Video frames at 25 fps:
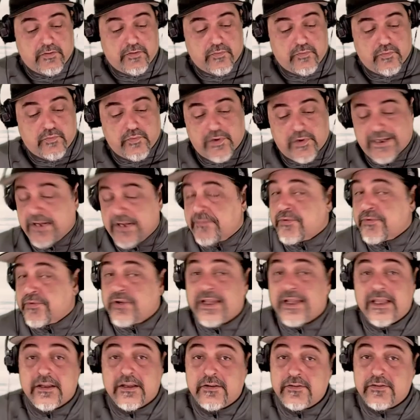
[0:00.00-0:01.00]
Whatever
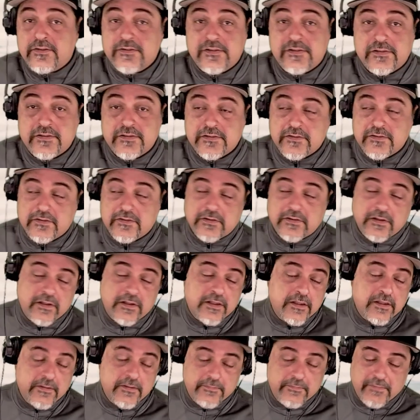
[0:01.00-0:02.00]
else,
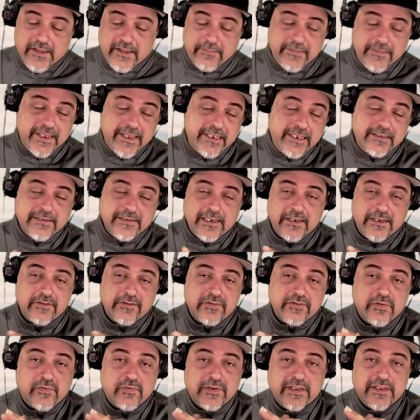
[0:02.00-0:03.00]
my main title,
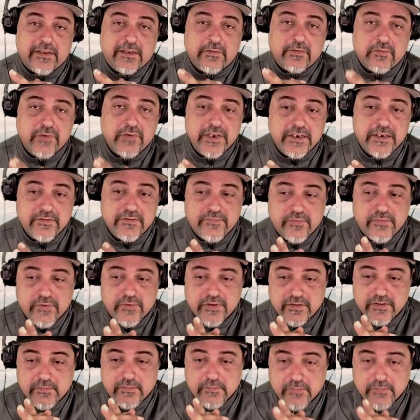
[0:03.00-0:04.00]
the one that I'm waiting for
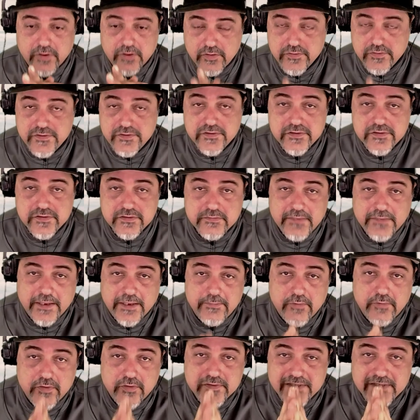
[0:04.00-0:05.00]
the most, my
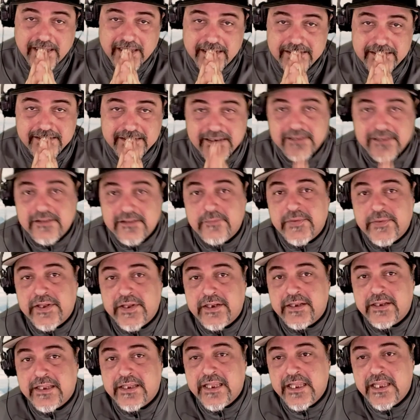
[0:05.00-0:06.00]
most
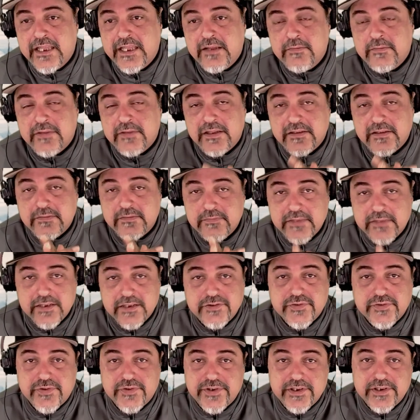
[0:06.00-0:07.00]
anticipated game is
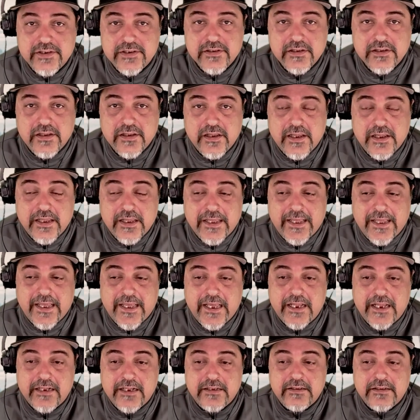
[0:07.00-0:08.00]
Metroid.
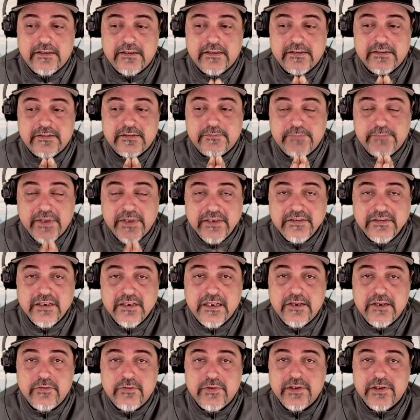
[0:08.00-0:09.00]
And
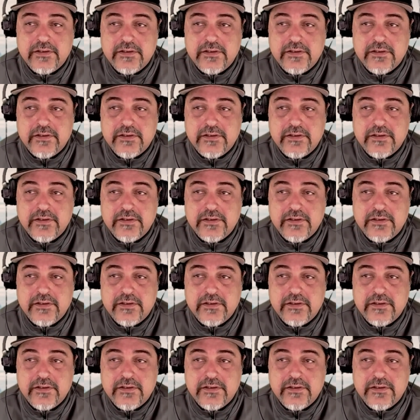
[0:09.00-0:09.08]
especially with